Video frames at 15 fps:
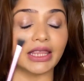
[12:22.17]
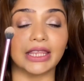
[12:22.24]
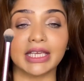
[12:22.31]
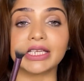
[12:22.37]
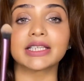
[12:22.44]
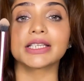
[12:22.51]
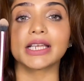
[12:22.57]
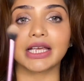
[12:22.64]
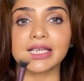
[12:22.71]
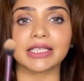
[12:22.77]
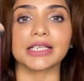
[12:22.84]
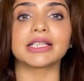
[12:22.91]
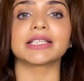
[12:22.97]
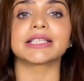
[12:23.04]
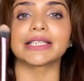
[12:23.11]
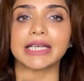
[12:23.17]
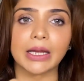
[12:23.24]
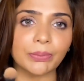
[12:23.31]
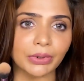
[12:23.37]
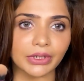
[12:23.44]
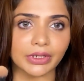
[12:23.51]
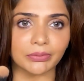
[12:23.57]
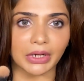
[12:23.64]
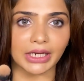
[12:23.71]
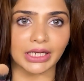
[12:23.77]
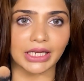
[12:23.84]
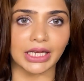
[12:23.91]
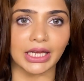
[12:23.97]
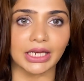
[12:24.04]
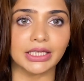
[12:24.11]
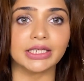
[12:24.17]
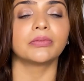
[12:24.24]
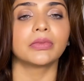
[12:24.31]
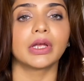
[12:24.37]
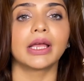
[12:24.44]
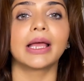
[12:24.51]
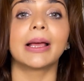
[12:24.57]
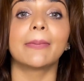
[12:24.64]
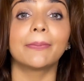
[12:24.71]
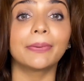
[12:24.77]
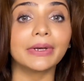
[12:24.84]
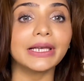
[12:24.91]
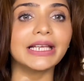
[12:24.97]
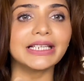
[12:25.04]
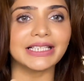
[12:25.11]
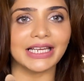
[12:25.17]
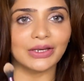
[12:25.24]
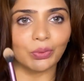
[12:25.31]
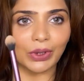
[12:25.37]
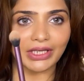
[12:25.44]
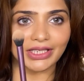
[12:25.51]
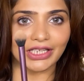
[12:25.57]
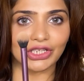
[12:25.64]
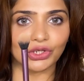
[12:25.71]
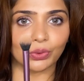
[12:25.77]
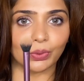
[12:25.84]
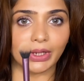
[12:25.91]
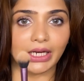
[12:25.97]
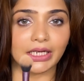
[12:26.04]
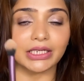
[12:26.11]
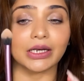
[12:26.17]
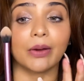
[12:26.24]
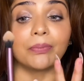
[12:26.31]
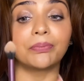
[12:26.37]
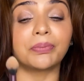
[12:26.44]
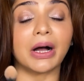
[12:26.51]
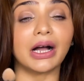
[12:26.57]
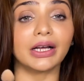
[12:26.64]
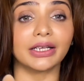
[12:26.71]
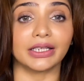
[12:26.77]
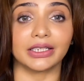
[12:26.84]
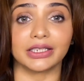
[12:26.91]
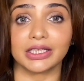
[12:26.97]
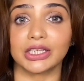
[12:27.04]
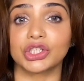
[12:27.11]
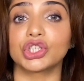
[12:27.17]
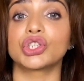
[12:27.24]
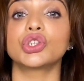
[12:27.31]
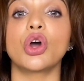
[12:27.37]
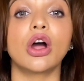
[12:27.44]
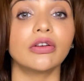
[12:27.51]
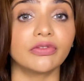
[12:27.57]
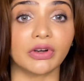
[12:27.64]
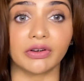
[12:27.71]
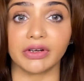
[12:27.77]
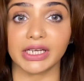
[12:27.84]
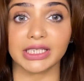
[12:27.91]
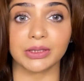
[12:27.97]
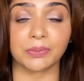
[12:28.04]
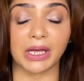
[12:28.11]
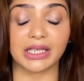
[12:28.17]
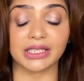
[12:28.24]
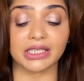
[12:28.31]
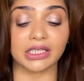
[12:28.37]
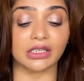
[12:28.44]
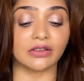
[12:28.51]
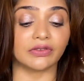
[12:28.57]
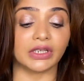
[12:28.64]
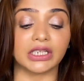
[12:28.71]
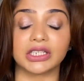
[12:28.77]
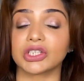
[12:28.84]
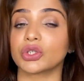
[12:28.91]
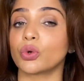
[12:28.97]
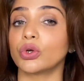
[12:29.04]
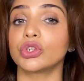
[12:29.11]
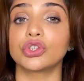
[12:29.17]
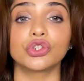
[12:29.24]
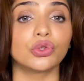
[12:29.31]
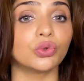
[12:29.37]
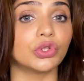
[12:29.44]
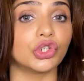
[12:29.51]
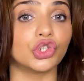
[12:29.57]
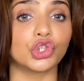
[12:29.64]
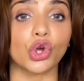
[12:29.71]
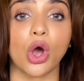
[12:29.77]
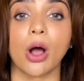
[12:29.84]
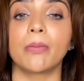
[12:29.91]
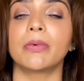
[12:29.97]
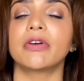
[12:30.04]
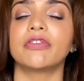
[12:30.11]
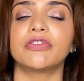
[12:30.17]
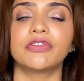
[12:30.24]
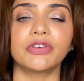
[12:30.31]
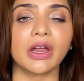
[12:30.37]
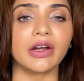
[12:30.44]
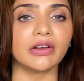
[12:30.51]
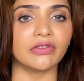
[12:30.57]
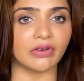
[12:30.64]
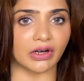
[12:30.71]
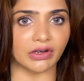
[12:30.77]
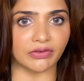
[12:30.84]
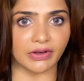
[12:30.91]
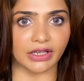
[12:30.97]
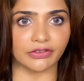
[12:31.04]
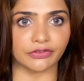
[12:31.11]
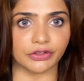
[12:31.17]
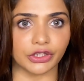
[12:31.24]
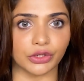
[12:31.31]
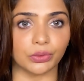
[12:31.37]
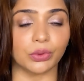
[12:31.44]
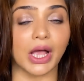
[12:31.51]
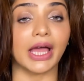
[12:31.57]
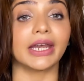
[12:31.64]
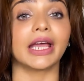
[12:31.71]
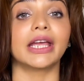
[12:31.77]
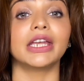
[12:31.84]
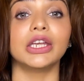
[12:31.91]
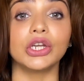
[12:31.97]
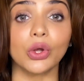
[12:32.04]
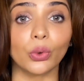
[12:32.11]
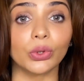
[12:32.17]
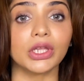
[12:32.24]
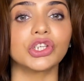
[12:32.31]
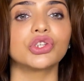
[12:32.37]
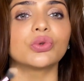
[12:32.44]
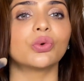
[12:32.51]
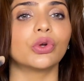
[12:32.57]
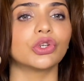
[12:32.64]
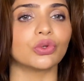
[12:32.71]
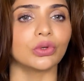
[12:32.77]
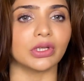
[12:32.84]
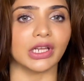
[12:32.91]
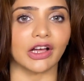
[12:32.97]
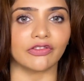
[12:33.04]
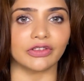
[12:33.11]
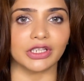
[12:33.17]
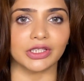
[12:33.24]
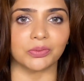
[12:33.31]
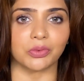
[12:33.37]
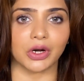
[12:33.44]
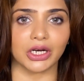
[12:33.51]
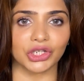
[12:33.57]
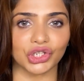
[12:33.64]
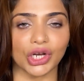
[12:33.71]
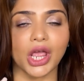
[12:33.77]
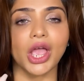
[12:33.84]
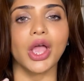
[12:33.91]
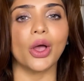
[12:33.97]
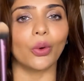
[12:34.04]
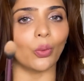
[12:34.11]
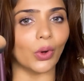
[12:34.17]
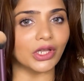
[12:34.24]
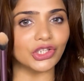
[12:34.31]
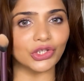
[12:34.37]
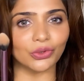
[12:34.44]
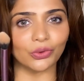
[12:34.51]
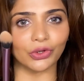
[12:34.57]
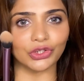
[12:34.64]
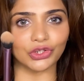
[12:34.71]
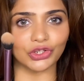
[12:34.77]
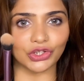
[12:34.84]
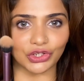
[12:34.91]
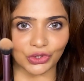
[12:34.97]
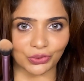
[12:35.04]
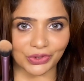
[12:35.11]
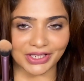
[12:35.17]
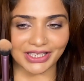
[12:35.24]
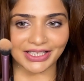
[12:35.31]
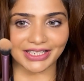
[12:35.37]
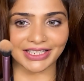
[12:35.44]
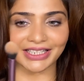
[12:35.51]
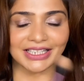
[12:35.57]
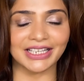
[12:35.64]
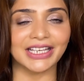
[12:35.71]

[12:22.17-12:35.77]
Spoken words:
This is a staple in my kit. Please invest into it, buy it. It's not very expensive. It is going to do the job very, very well for you, and I know that you're going to love this brush once you're going to use it.